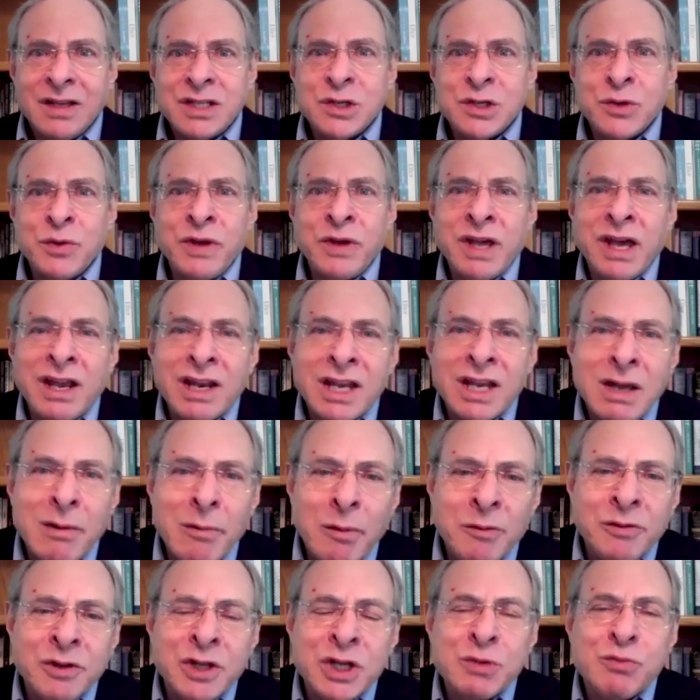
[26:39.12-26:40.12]
So again
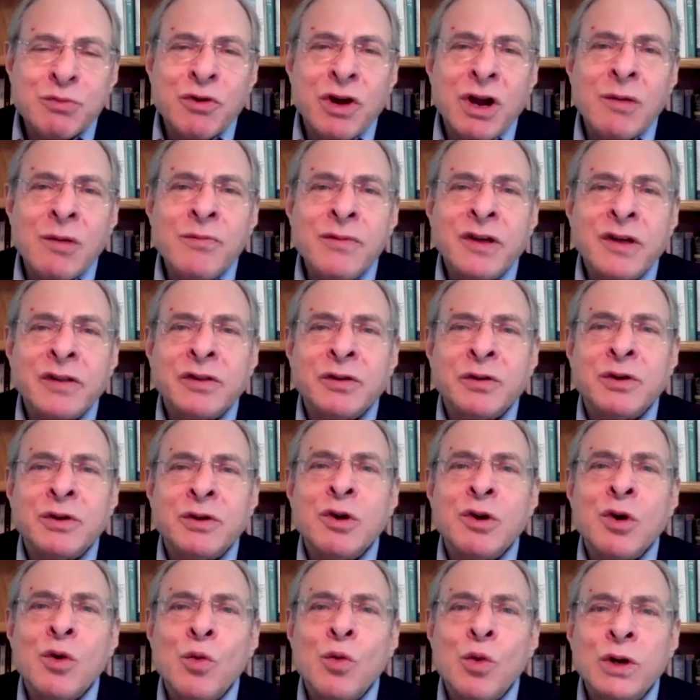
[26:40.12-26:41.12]
come up with this problem that there are
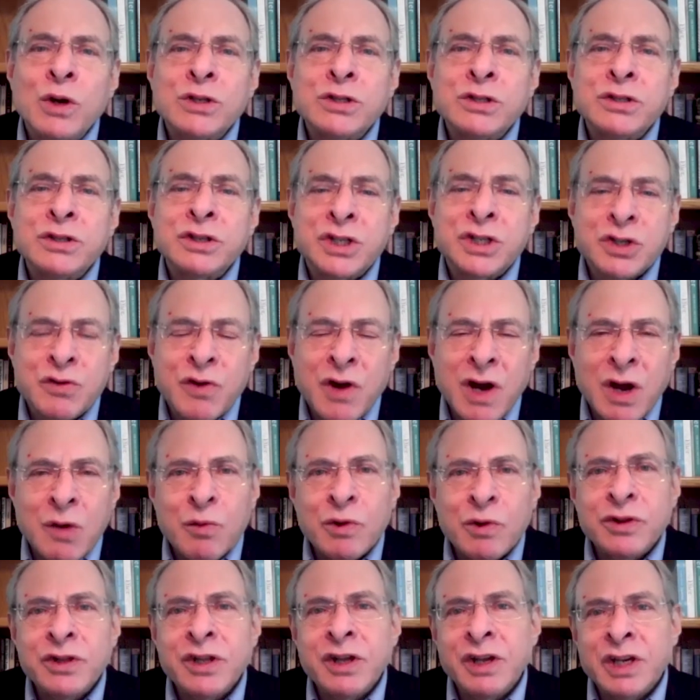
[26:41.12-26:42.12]
no words to
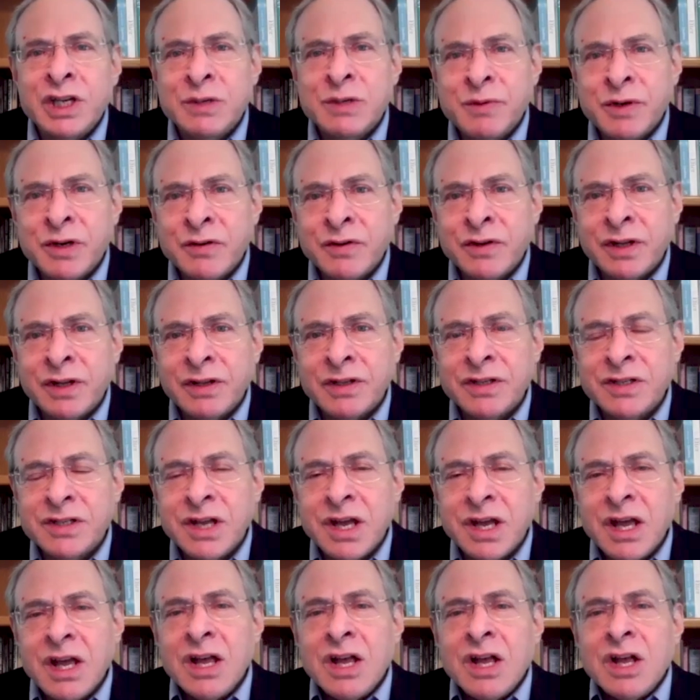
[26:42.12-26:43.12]
describe what they
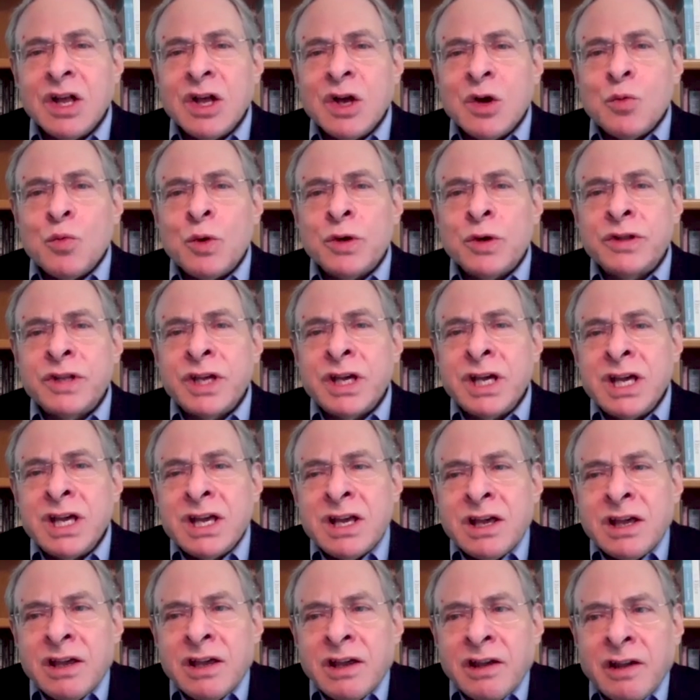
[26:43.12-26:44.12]
experience. What
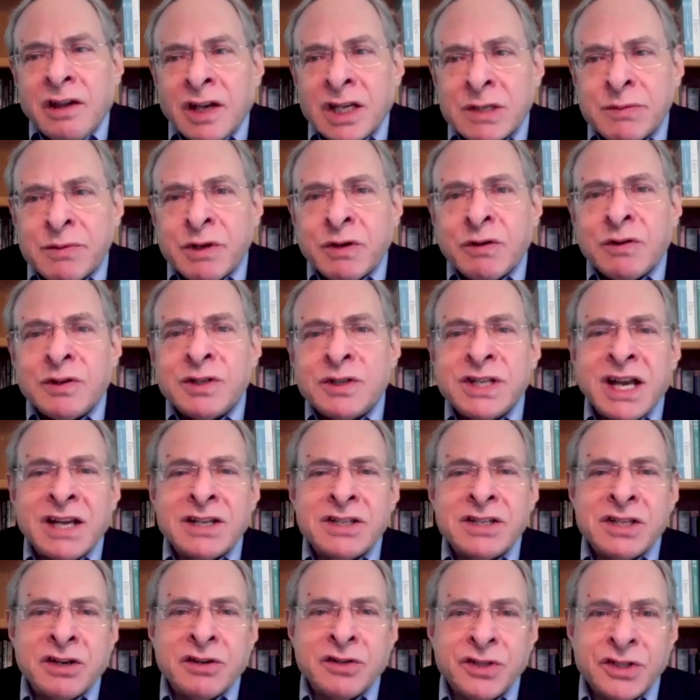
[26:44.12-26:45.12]
they experience
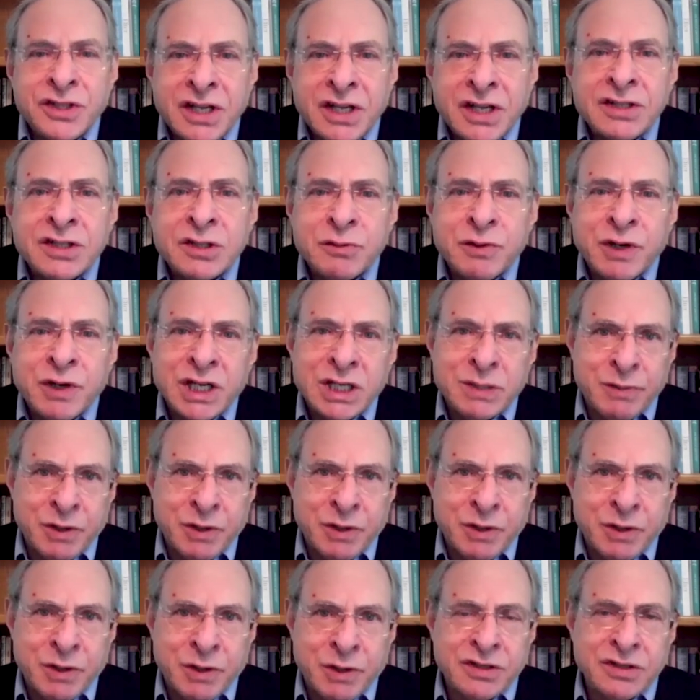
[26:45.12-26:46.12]
as their sensory
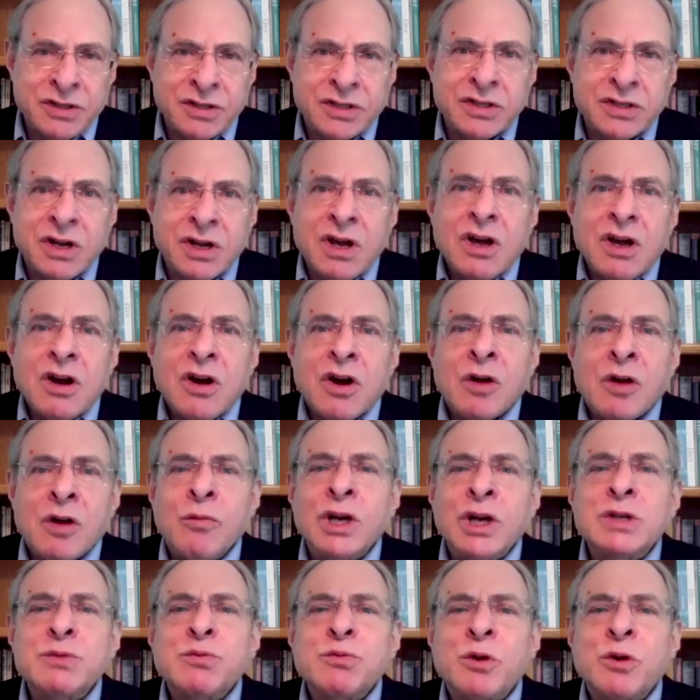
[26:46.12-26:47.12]
experiences are
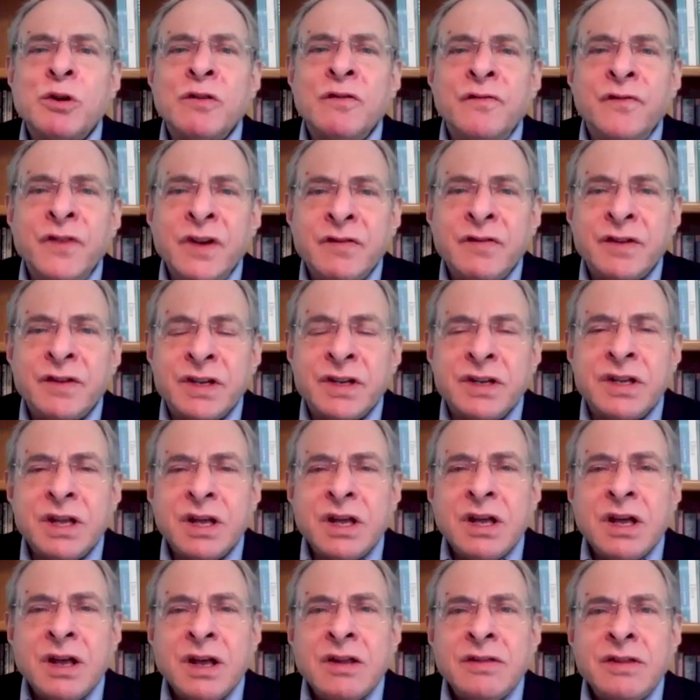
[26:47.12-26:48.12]
much more vivid
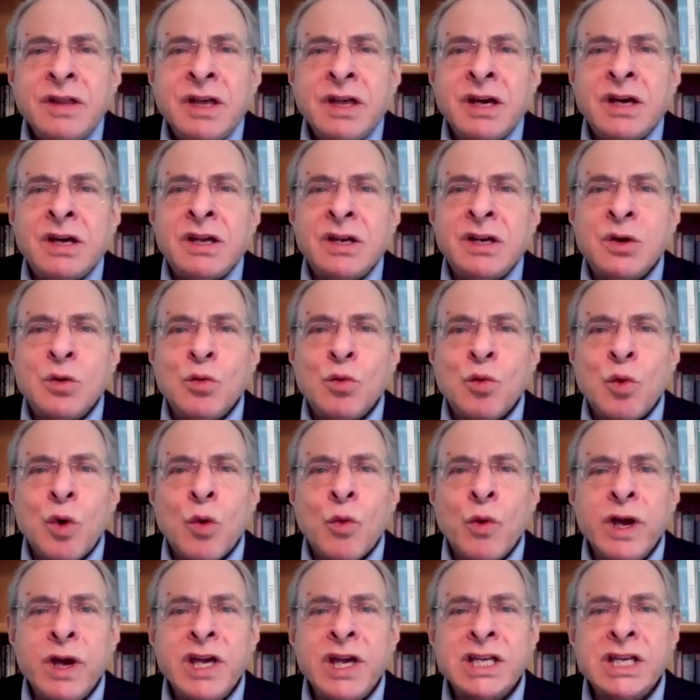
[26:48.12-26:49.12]
than
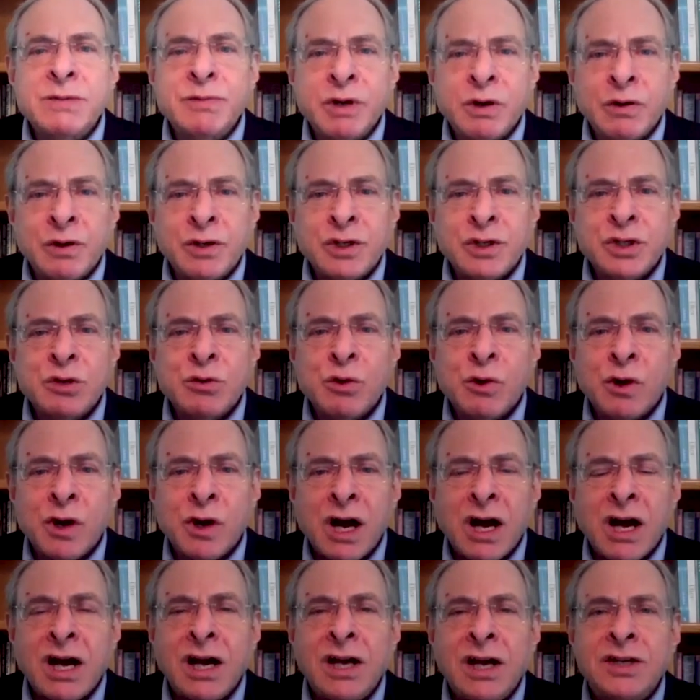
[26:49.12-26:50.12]
what we experience through
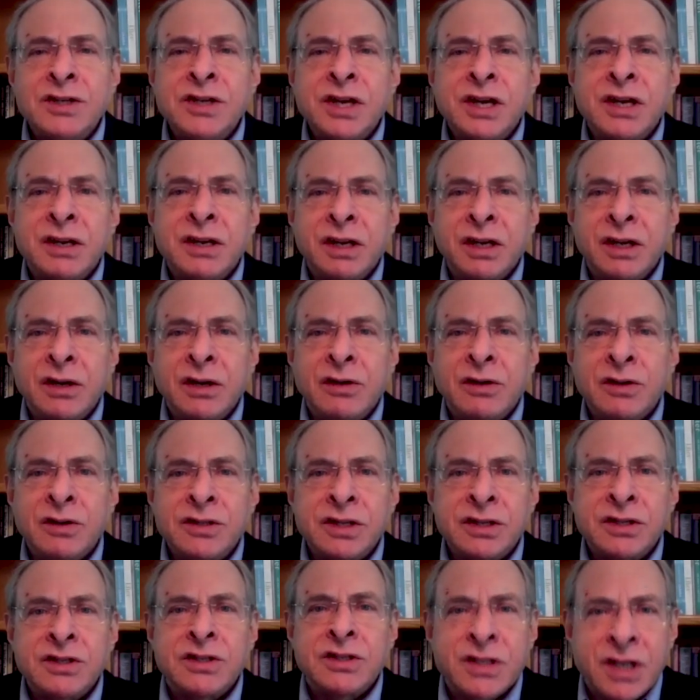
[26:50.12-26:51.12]
our eyes and
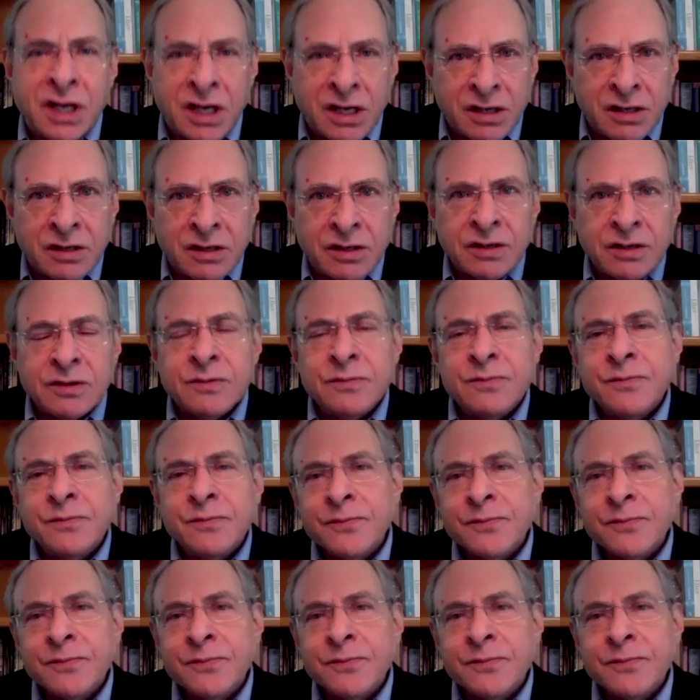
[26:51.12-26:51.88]
ears and skin.